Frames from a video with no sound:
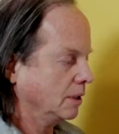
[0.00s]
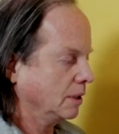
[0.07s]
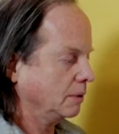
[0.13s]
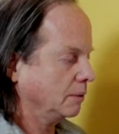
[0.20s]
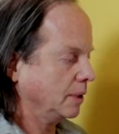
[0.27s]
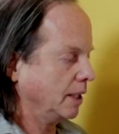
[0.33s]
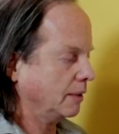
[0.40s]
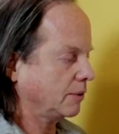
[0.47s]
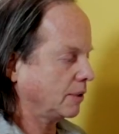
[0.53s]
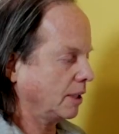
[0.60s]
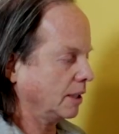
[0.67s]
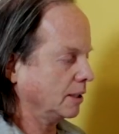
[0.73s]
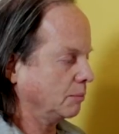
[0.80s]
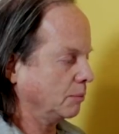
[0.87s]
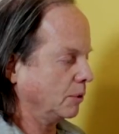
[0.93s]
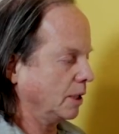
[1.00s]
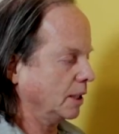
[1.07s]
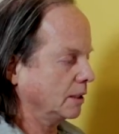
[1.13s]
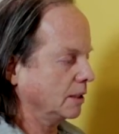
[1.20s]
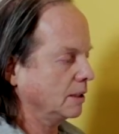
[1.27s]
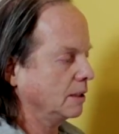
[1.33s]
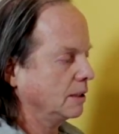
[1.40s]
We have column
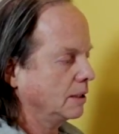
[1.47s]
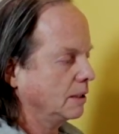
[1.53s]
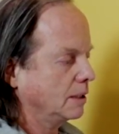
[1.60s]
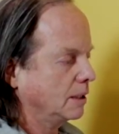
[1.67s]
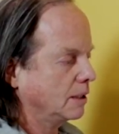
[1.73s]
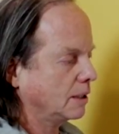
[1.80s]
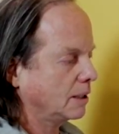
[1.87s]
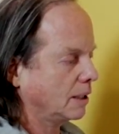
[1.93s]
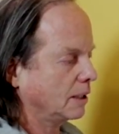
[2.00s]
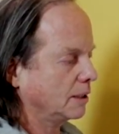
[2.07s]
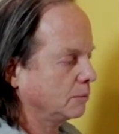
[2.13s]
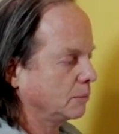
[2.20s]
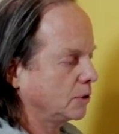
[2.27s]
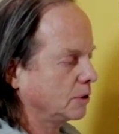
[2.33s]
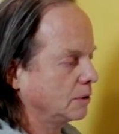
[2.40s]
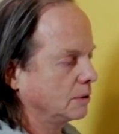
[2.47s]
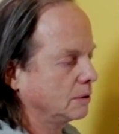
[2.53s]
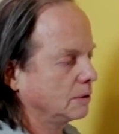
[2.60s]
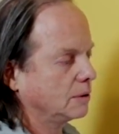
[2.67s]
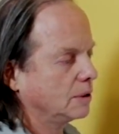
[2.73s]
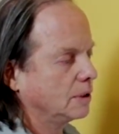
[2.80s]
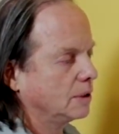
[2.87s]
1, column
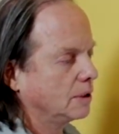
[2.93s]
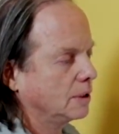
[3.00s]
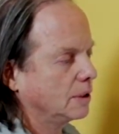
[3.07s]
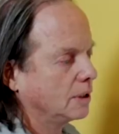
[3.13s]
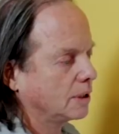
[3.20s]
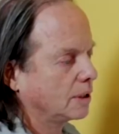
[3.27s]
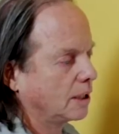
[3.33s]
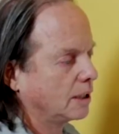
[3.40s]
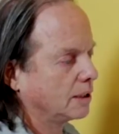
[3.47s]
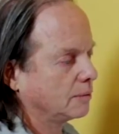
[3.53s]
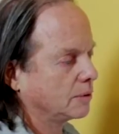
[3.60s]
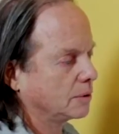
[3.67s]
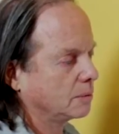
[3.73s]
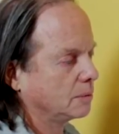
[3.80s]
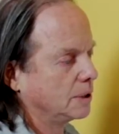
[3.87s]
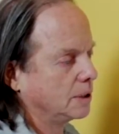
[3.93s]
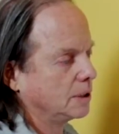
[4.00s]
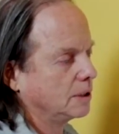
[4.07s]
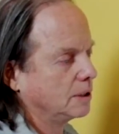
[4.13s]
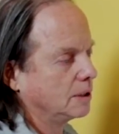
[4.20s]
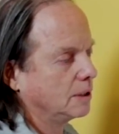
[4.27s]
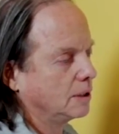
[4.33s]
2, column
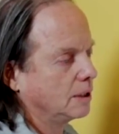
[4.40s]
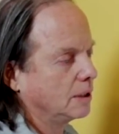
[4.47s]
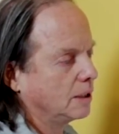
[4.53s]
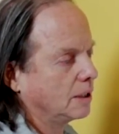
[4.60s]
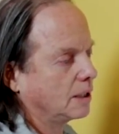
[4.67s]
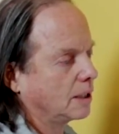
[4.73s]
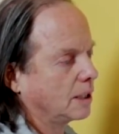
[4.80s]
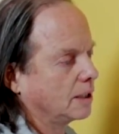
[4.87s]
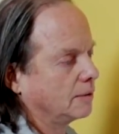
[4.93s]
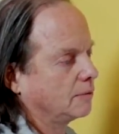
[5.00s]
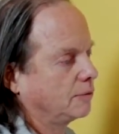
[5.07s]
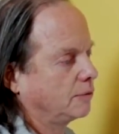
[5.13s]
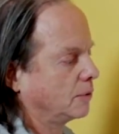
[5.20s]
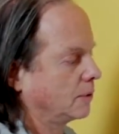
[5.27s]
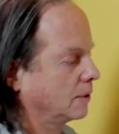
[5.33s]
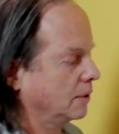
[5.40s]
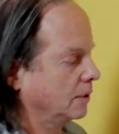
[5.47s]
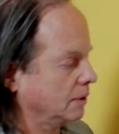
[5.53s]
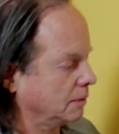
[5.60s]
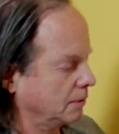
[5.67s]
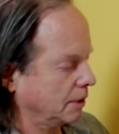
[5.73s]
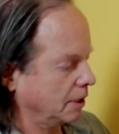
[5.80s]
3, column 4.
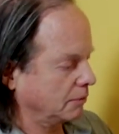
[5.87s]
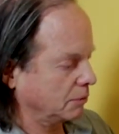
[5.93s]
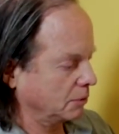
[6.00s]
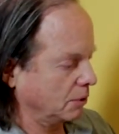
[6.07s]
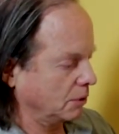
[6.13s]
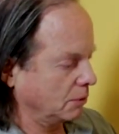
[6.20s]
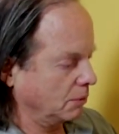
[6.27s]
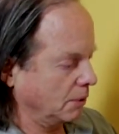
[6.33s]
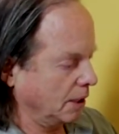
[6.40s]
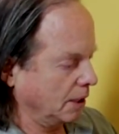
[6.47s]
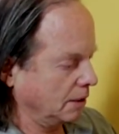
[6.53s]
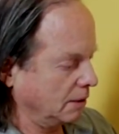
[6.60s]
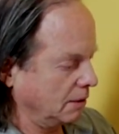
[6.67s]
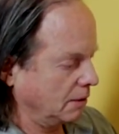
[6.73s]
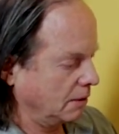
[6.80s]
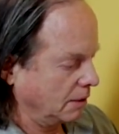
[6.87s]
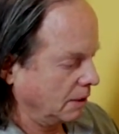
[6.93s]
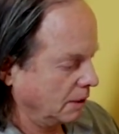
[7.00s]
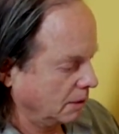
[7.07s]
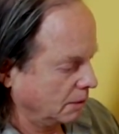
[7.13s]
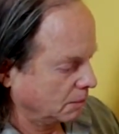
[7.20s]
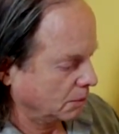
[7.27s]
We have row 1,
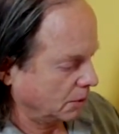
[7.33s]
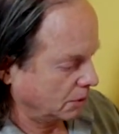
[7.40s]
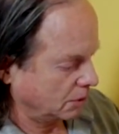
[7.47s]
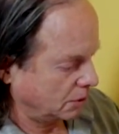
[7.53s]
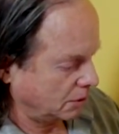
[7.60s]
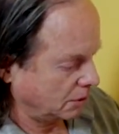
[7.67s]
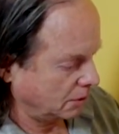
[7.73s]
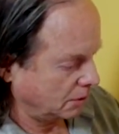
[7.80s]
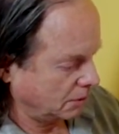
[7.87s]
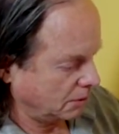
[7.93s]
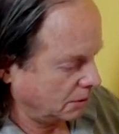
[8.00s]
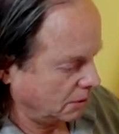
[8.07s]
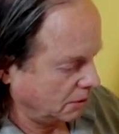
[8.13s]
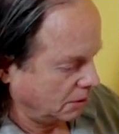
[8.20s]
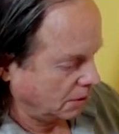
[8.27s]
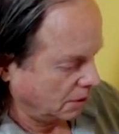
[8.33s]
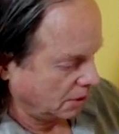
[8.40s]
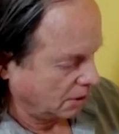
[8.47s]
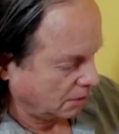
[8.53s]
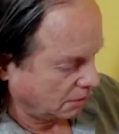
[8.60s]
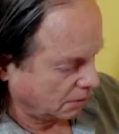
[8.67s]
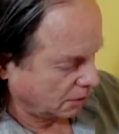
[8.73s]
row 2,
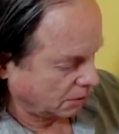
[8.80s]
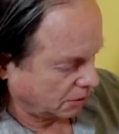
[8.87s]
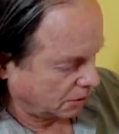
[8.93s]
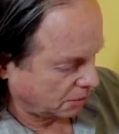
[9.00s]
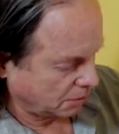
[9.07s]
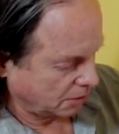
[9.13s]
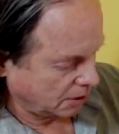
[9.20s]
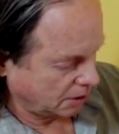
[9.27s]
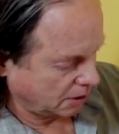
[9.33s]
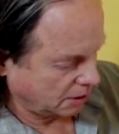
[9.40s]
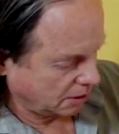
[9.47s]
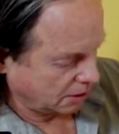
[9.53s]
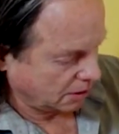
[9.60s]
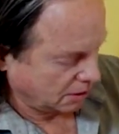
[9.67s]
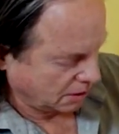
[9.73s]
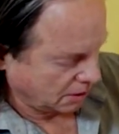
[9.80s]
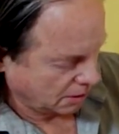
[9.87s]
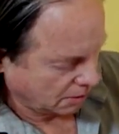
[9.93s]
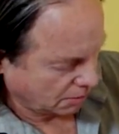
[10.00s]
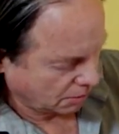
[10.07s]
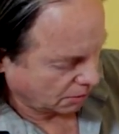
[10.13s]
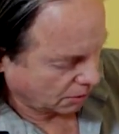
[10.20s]
row 3,
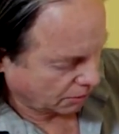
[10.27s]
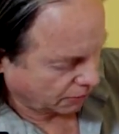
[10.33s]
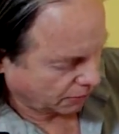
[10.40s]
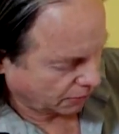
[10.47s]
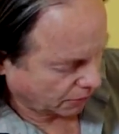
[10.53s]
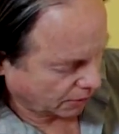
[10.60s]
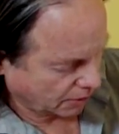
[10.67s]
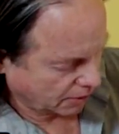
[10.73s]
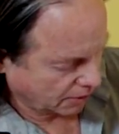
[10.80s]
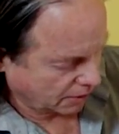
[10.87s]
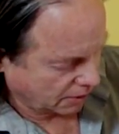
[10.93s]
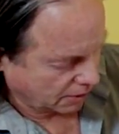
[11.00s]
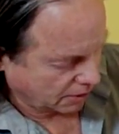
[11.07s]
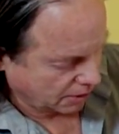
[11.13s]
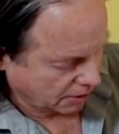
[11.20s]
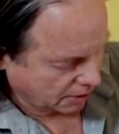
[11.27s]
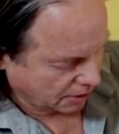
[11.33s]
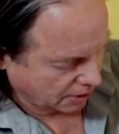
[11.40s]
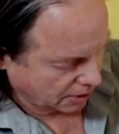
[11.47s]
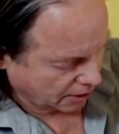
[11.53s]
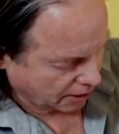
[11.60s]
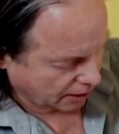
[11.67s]
row 4,
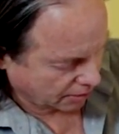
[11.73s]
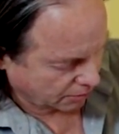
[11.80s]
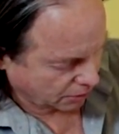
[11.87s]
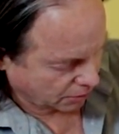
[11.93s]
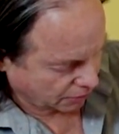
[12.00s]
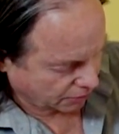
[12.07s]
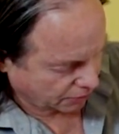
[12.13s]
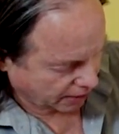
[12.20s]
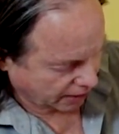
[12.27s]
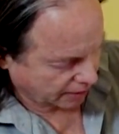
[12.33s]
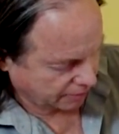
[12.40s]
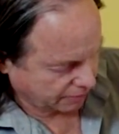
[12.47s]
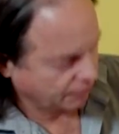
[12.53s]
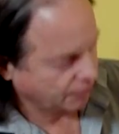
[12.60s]
and row 5.